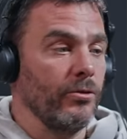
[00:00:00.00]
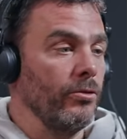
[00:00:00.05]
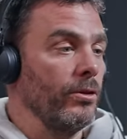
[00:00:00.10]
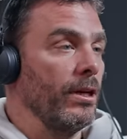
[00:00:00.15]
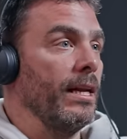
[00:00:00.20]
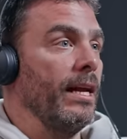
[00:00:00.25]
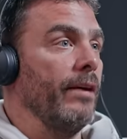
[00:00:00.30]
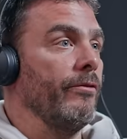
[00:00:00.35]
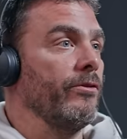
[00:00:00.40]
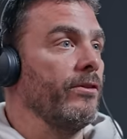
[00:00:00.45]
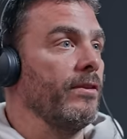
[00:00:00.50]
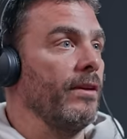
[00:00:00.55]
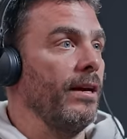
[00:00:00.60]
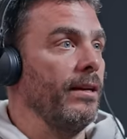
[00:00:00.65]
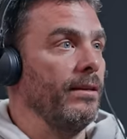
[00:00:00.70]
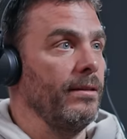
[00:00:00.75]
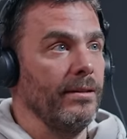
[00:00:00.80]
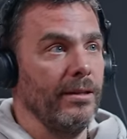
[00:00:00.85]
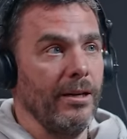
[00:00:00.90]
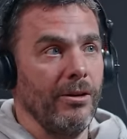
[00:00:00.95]
to the left
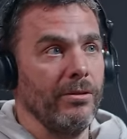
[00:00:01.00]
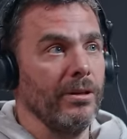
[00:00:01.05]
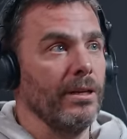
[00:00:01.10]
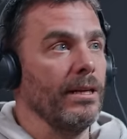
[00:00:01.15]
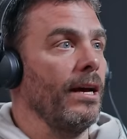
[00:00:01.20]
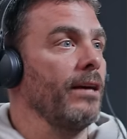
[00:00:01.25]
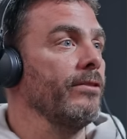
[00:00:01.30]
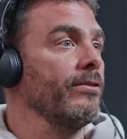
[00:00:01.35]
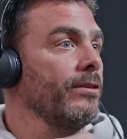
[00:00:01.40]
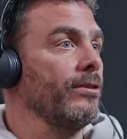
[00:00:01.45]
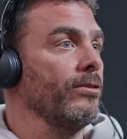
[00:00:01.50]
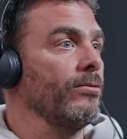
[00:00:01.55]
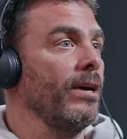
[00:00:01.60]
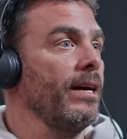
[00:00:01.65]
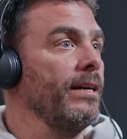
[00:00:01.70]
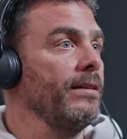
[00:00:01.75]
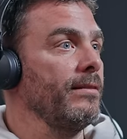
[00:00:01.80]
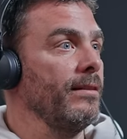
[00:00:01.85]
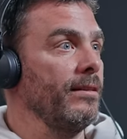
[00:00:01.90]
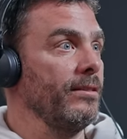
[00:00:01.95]
side and now the glass on the
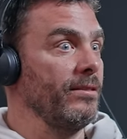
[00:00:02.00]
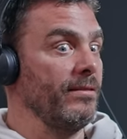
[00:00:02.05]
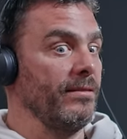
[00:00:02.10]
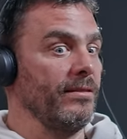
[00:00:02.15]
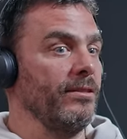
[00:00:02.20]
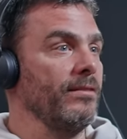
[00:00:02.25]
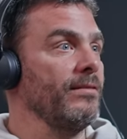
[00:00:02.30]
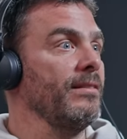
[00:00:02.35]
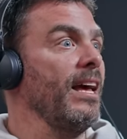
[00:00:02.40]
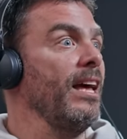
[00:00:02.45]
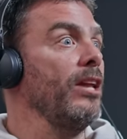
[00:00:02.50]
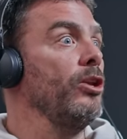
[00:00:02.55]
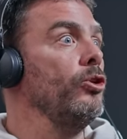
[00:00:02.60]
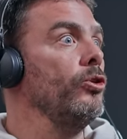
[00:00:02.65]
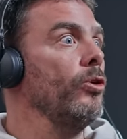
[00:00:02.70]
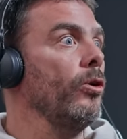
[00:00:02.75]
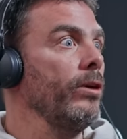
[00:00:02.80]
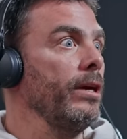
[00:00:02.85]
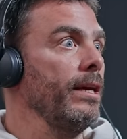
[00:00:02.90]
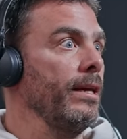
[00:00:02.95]
right side is just
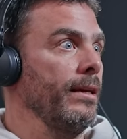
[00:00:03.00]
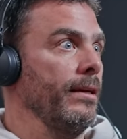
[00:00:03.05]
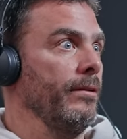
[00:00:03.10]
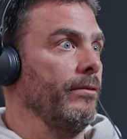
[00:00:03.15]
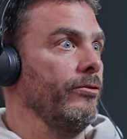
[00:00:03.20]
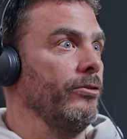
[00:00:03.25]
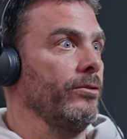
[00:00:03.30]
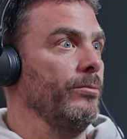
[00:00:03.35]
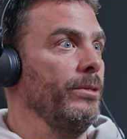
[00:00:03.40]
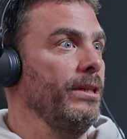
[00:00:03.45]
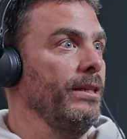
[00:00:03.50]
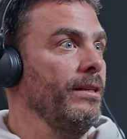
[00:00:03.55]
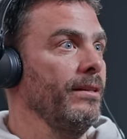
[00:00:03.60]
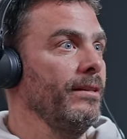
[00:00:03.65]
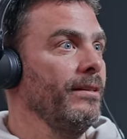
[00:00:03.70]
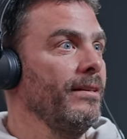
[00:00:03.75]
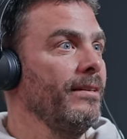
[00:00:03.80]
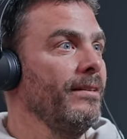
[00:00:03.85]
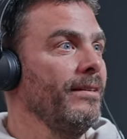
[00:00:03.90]
annoying for me.